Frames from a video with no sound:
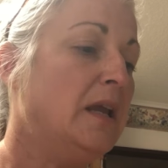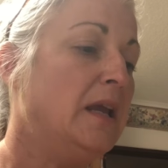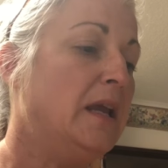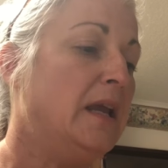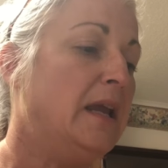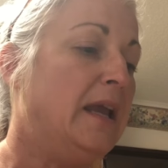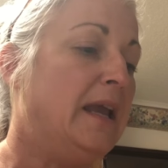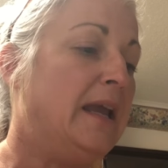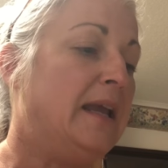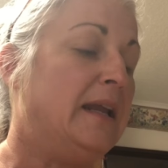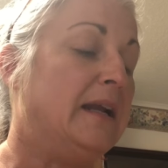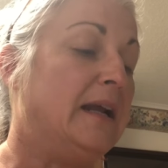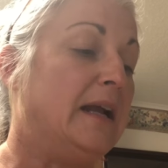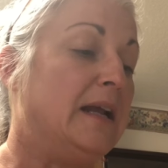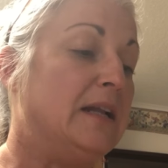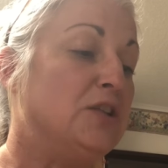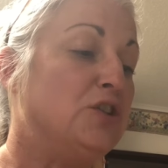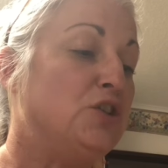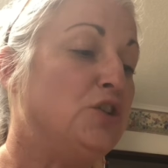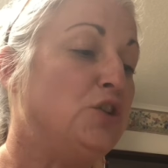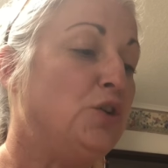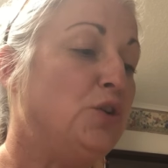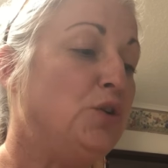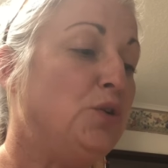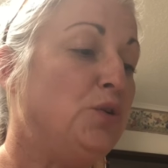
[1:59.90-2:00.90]
And I got
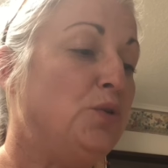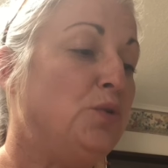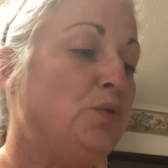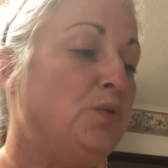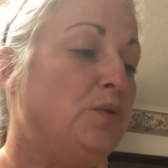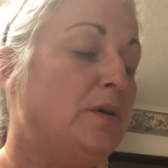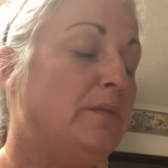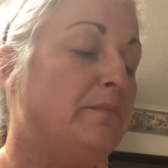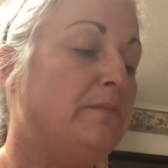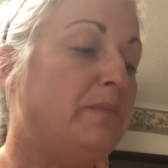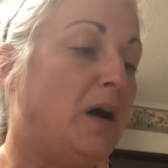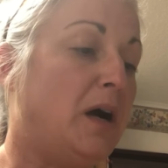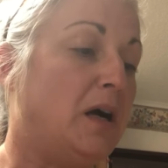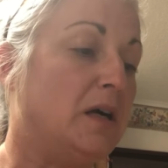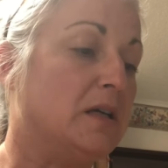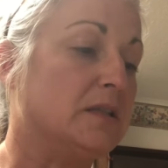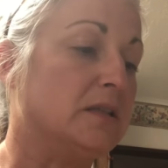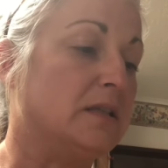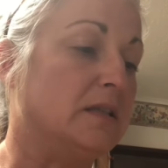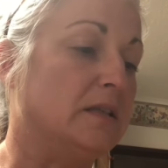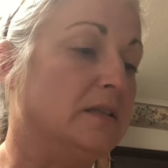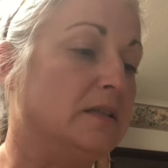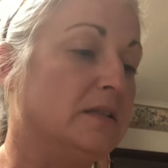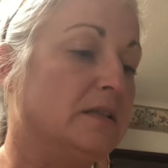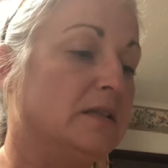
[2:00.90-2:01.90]
2
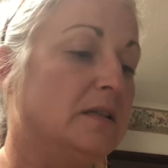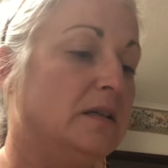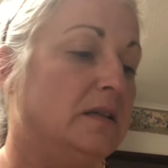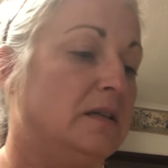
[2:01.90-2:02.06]
boxes.